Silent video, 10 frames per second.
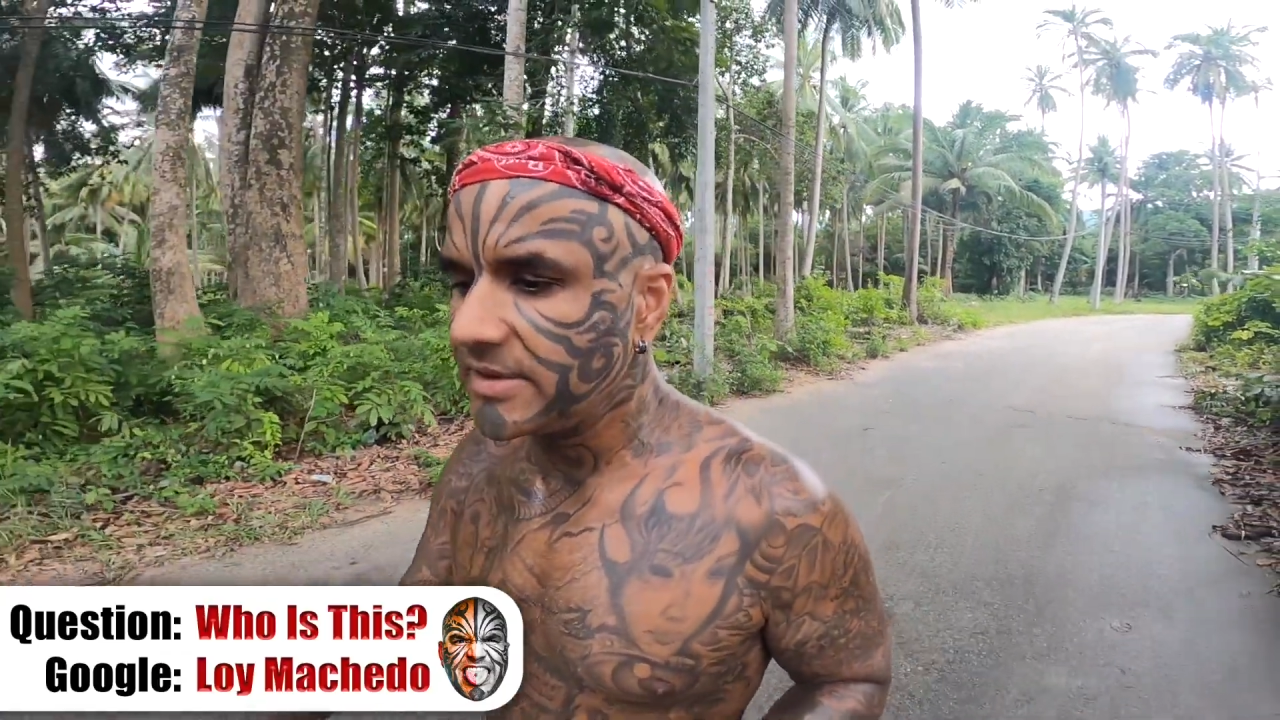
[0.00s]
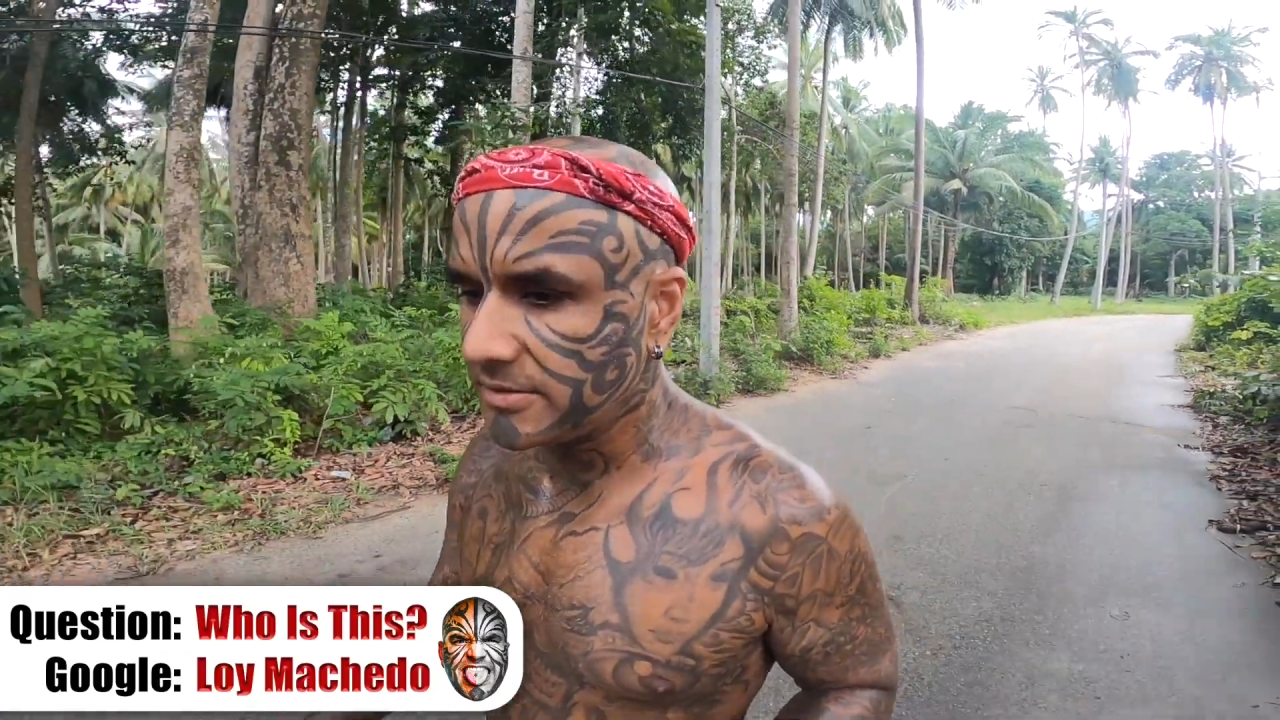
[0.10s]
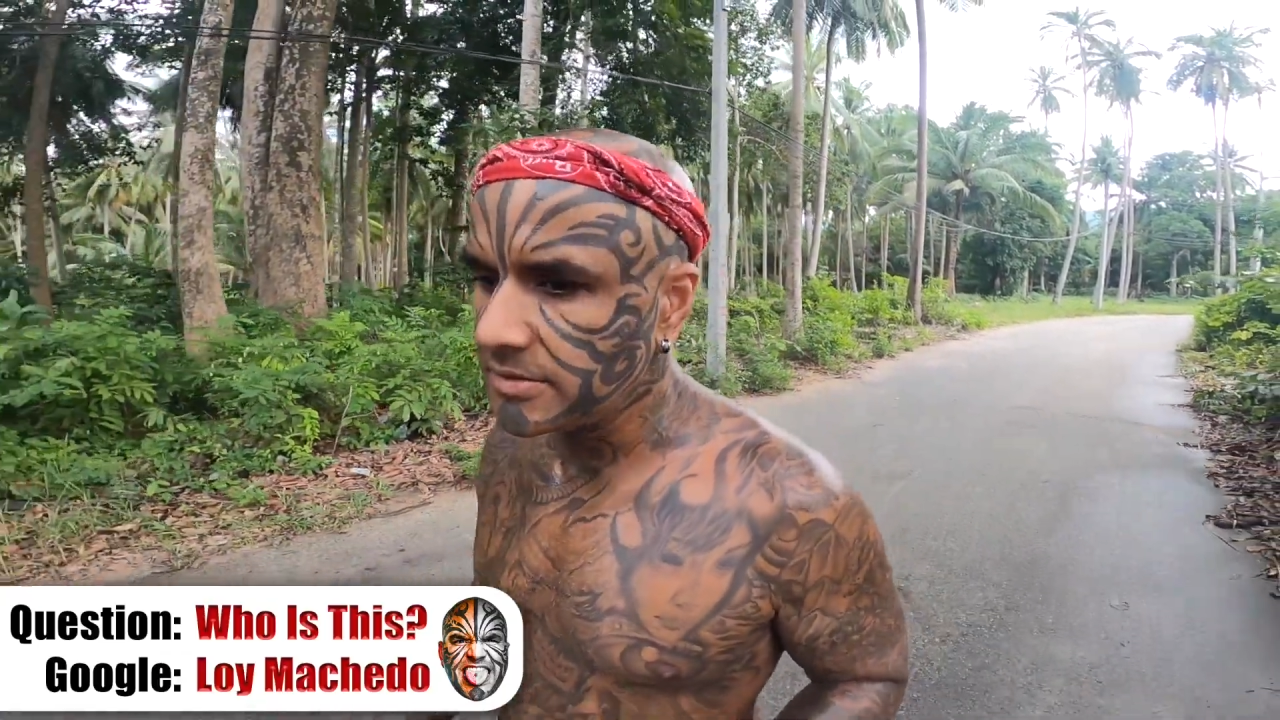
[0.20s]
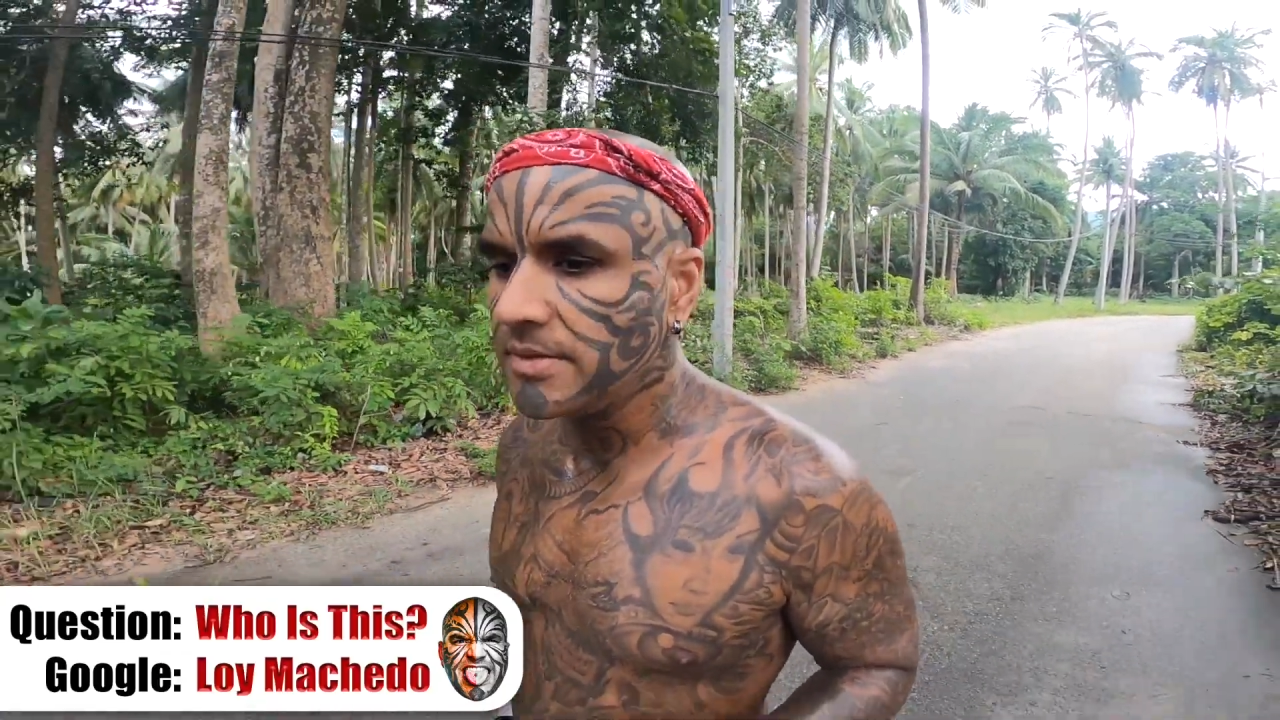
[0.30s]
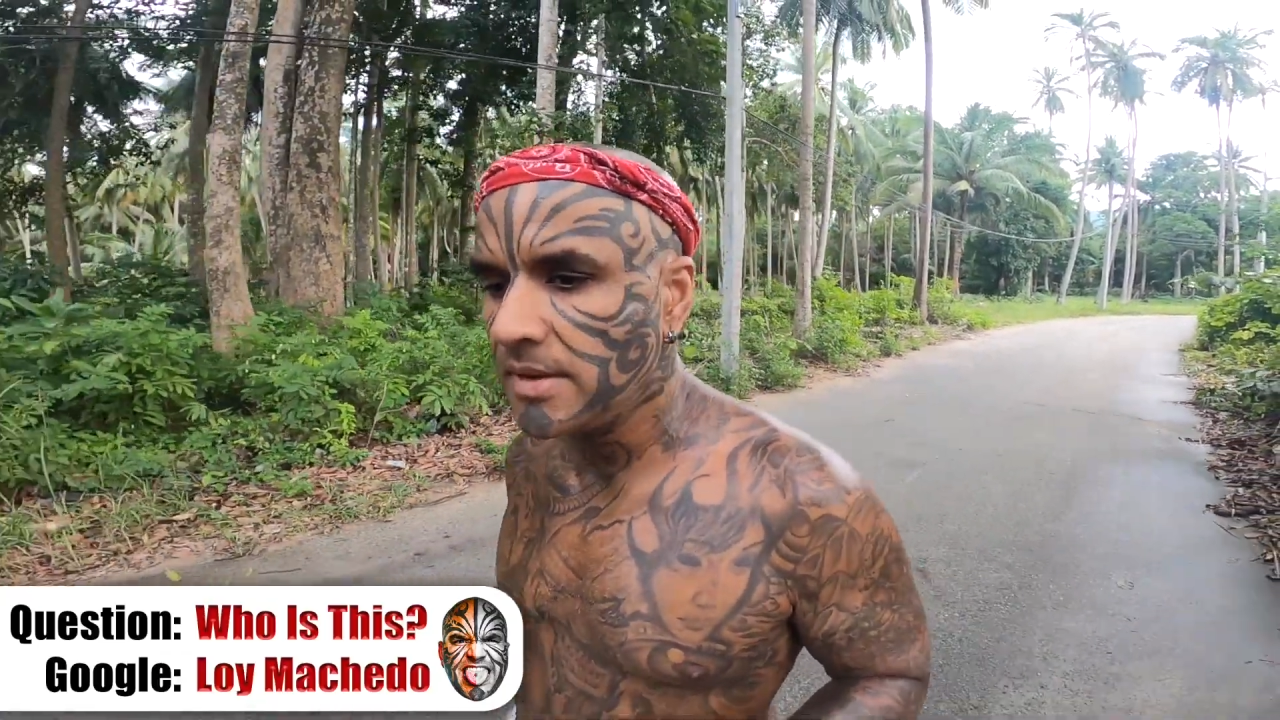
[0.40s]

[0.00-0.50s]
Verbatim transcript: to